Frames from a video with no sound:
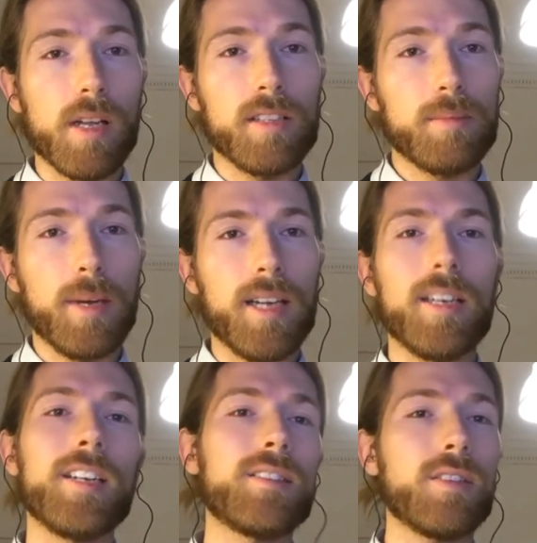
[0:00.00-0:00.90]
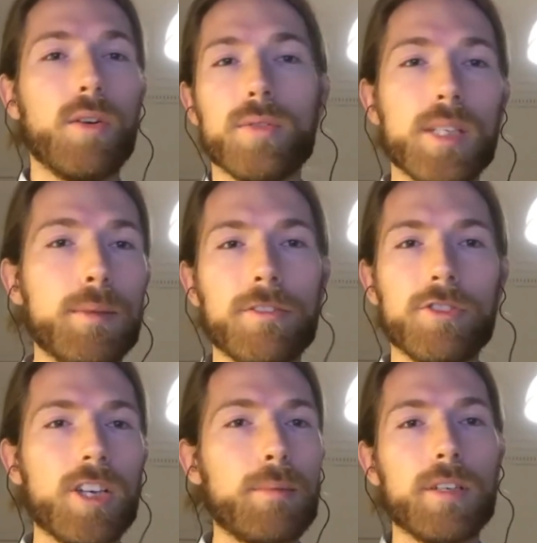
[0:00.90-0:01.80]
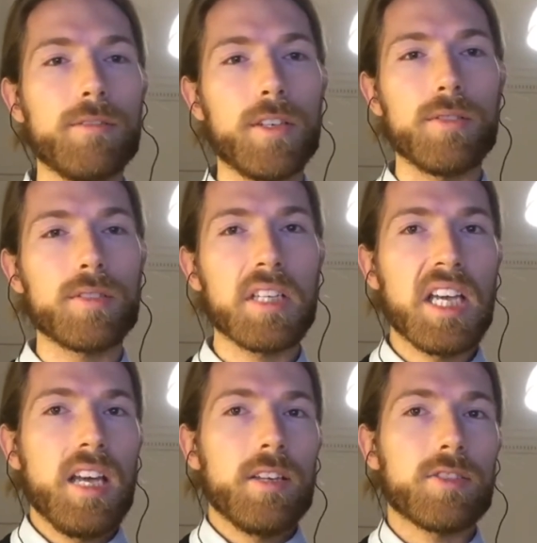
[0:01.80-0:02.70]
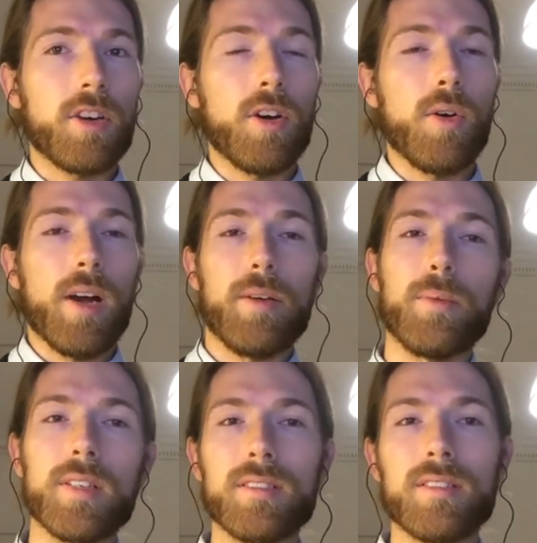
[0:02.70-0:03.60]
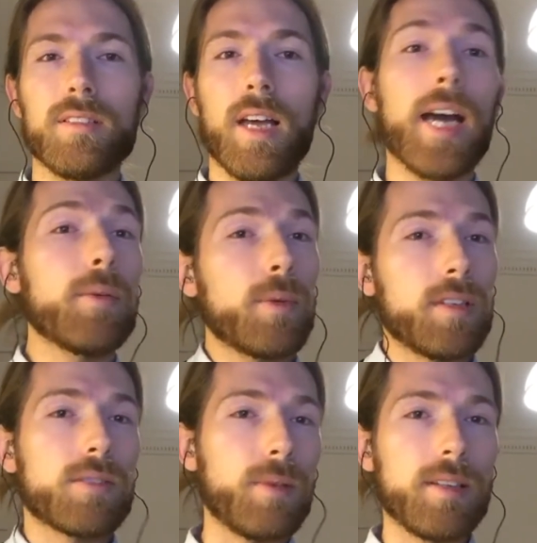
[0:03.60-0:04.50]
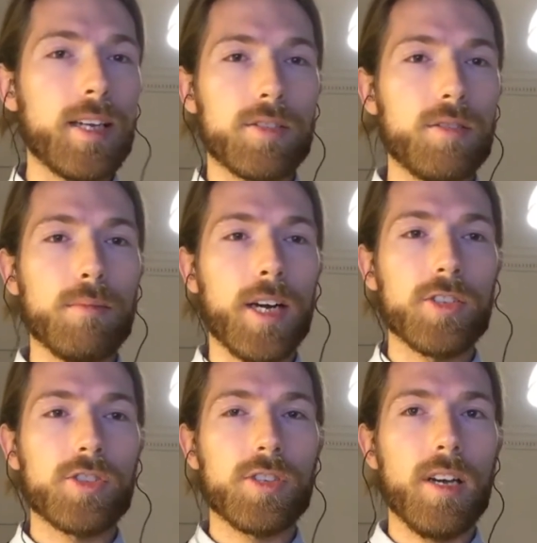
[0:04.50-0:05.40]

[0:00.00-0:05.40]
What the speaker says: in Spain, and it's only been for job interviews. So I wouldn't sweat that too much.